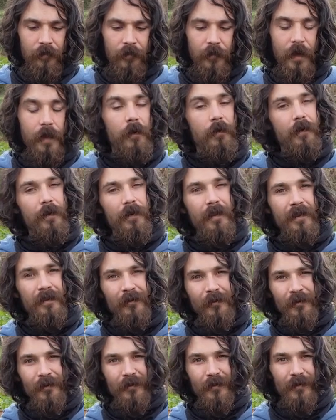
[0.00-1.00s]
They are
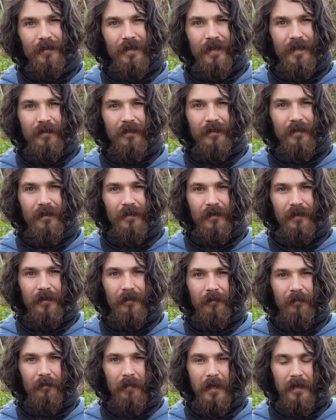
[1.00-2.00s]
Ingo and Jutta
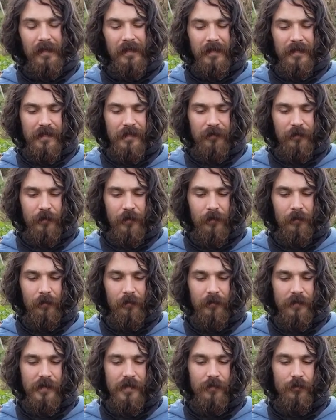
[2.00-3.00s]
Bartels from
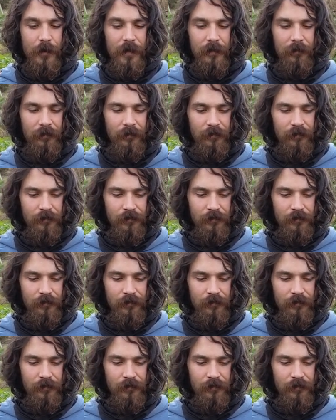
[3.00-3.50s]
Sweden,